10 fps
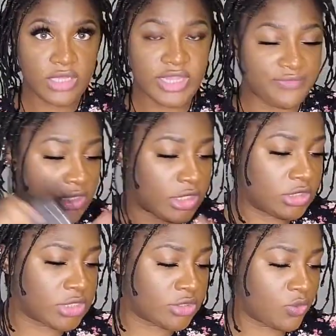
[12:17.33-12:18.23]
definitely
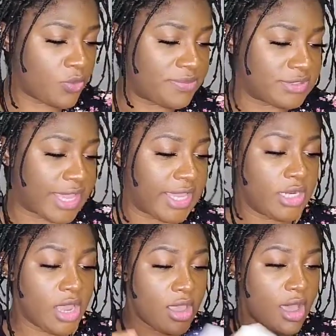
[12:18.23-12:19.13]
is on the
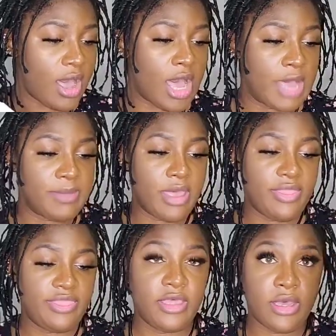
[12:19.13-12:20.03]
website. Um,
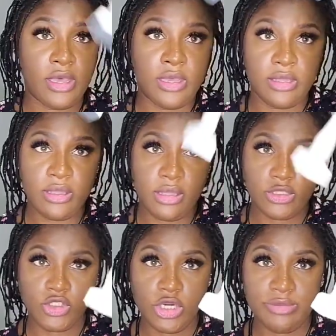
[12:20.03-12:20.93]
the
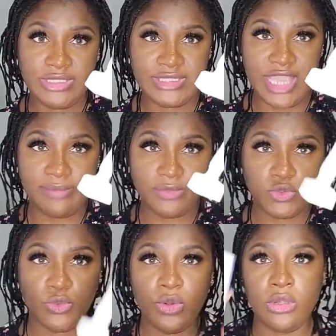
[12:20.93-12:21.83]
Derma Stamp
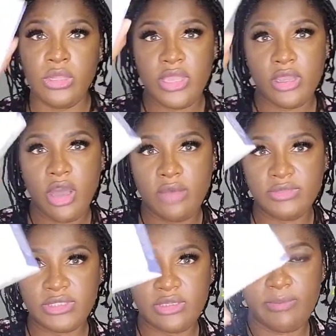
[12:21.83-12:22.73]
tool
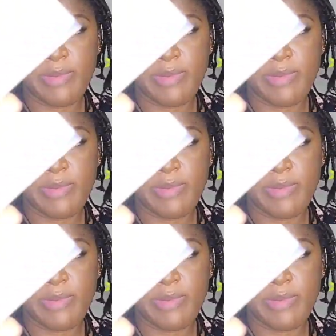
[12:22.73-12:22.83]
comes in a